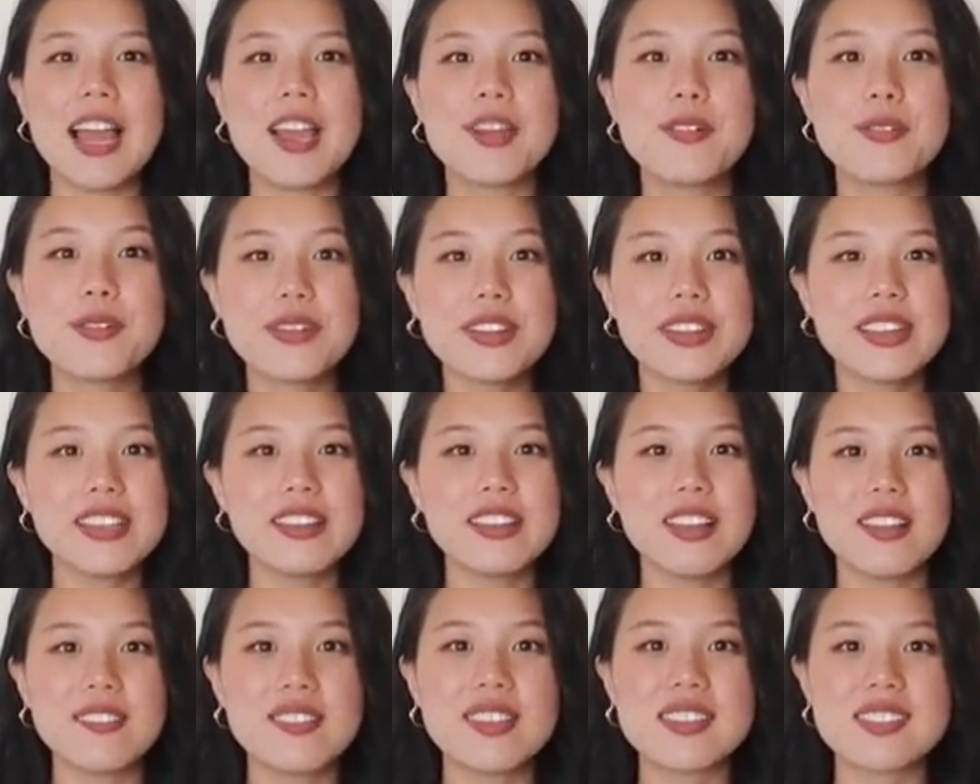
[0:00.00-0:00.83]
I really
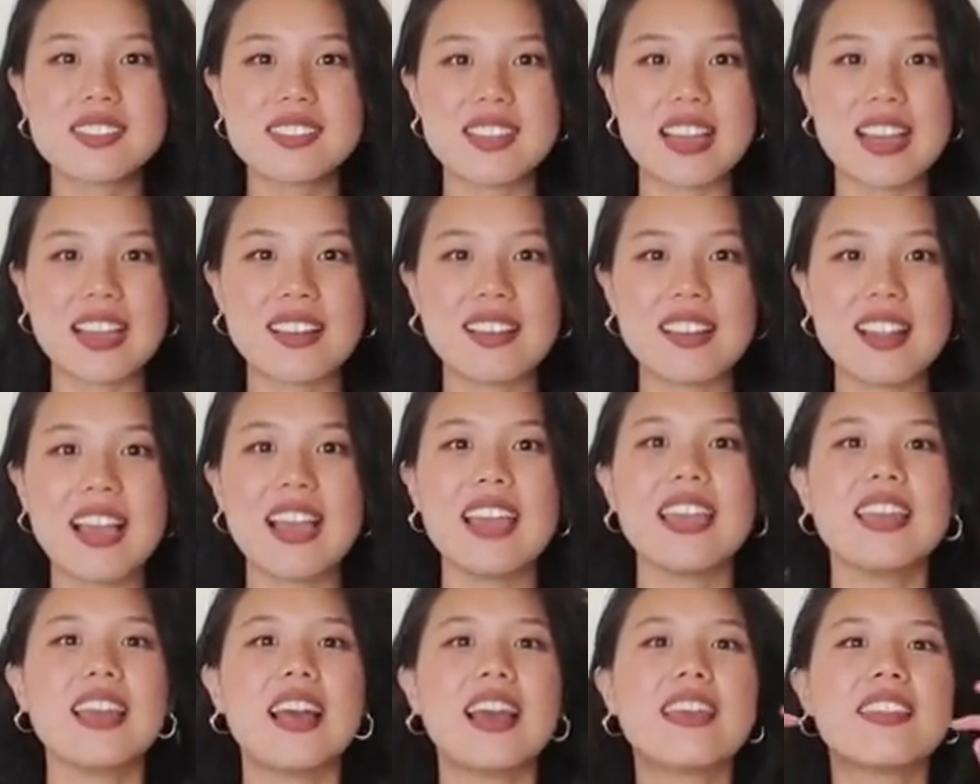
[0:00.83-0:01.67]
love this
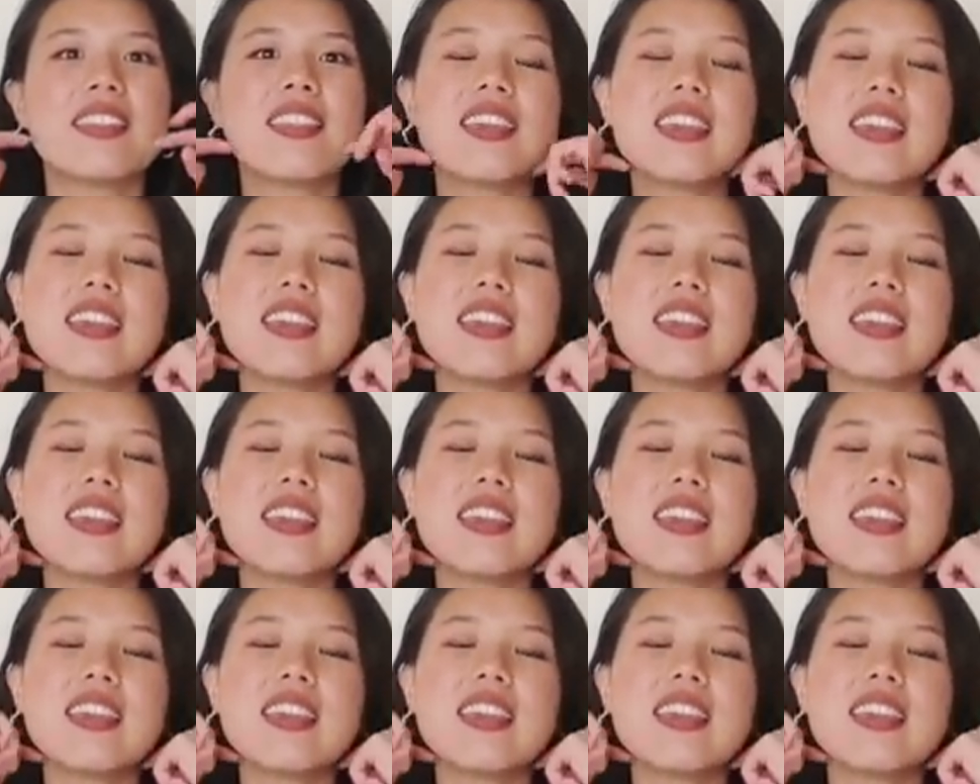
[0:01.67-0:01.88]
neckline. I